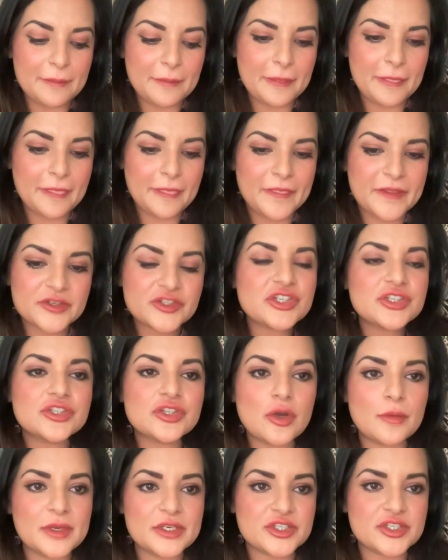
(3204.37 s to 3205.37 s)
There's just so
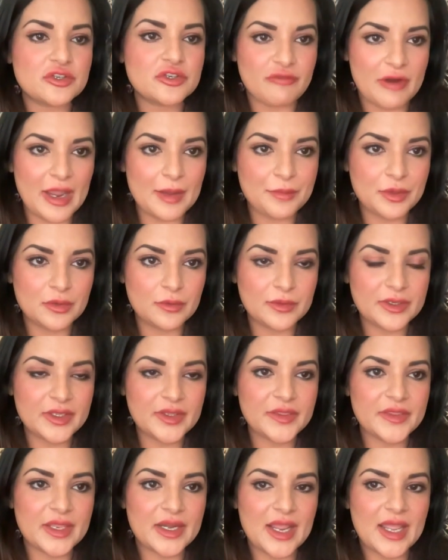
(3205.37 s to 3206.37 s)
much to grapple with
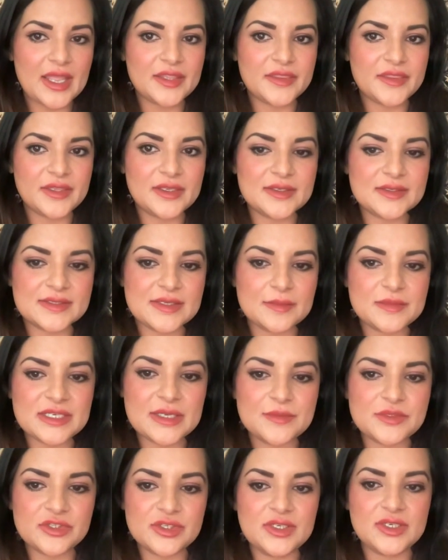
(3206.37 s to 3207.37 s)
that I think sometimes
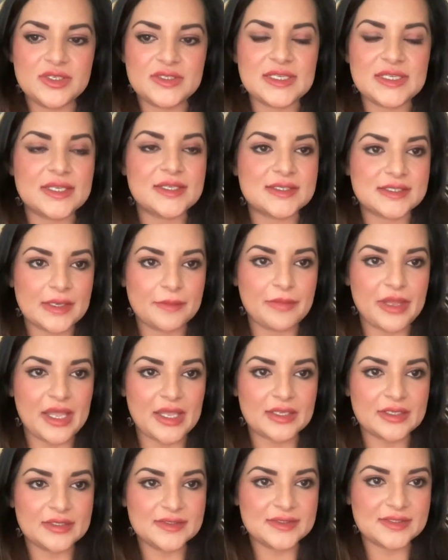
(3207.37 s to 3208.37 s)
you need to take a step back
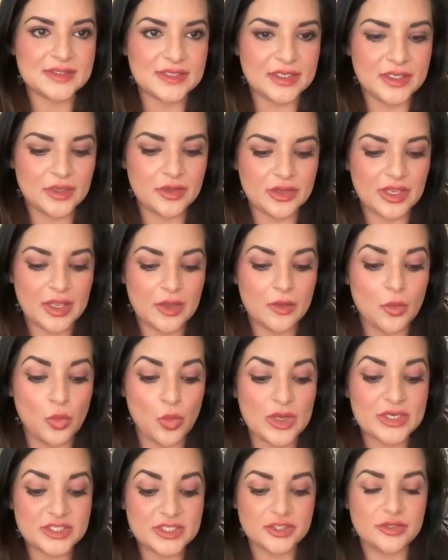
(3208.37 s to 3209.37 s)
and see, okay,
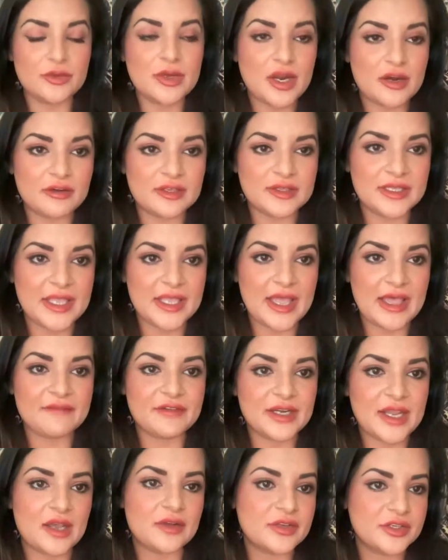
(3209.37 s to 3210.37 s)
what do you currently have and
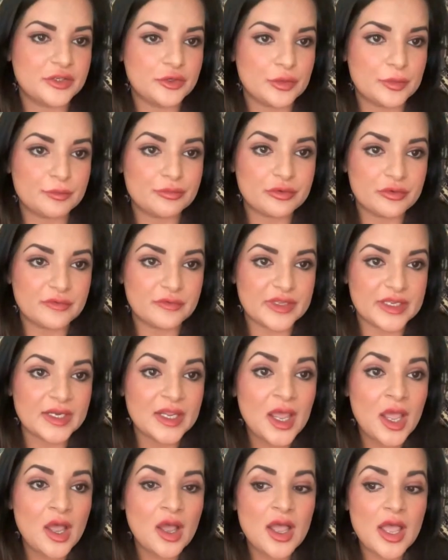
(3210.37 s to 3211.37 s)
how can you improve it?
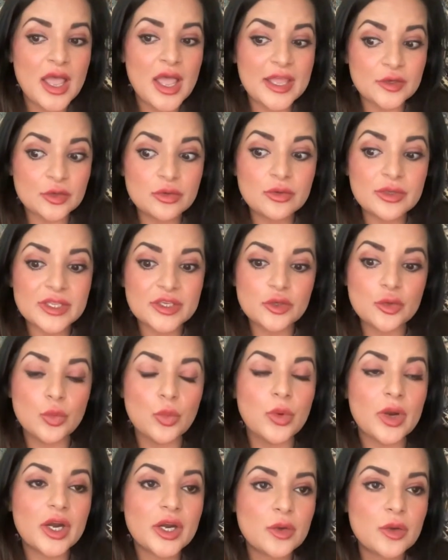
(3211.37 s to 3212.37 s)
And who can you
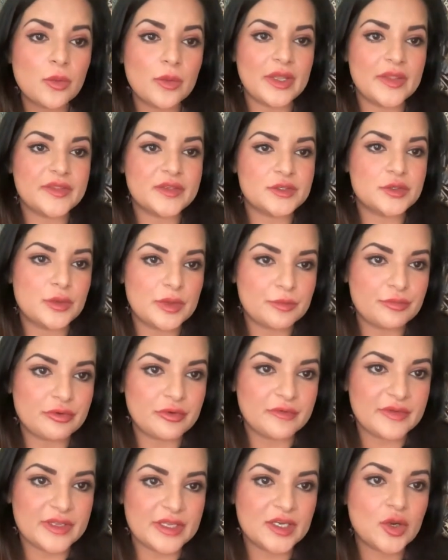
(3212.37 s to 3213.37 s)
work with to improve
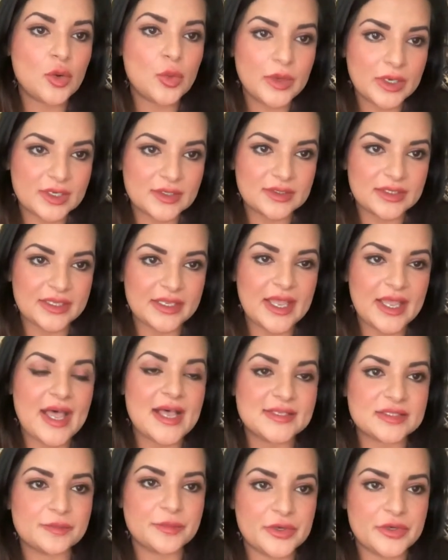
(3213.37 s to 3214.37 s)
it quickly, as
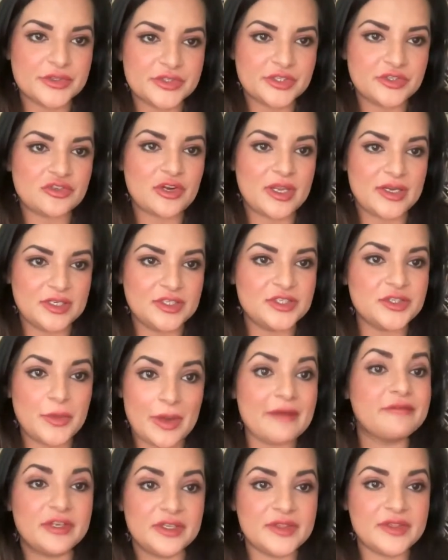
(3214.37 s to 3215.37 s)
opposed to trying to do
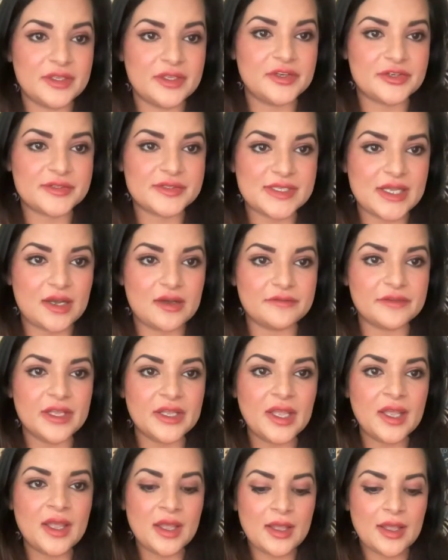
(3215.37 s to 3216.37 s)
everything yourself?
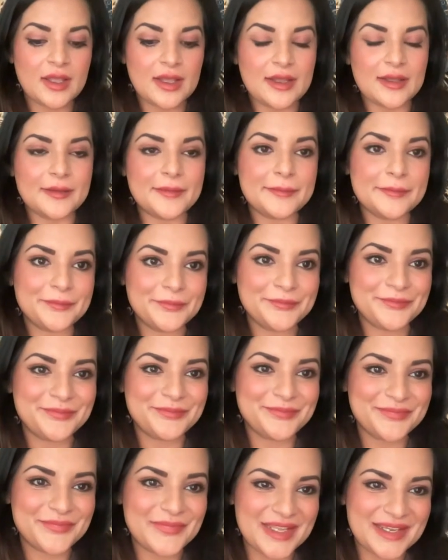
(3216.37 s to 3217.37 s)

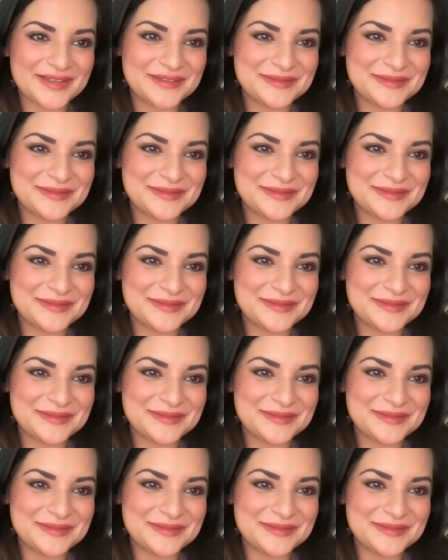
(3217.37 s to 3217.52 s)
Yeah.